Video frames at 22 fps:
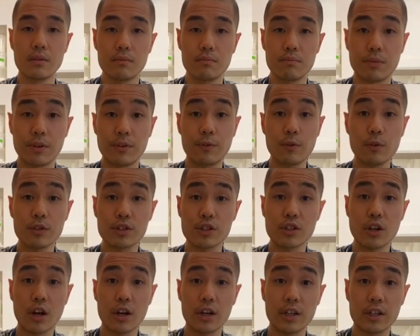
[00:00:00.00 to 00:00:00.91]
Before
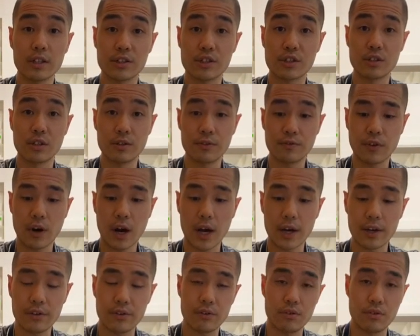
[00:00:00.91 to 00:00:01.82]
starting a stir
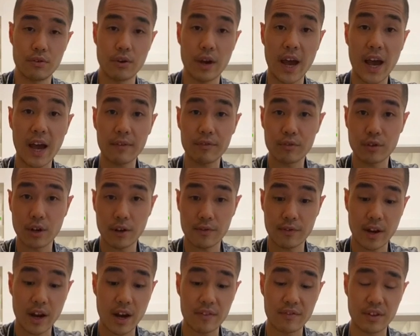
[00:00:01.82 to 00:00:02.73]
fry, you have to have
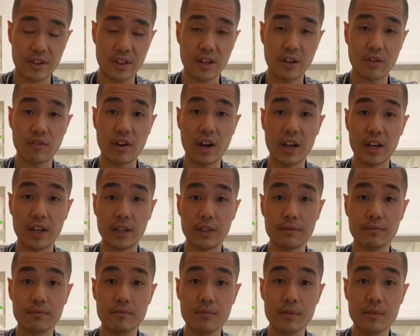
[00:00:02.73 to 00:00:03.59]
everything ready.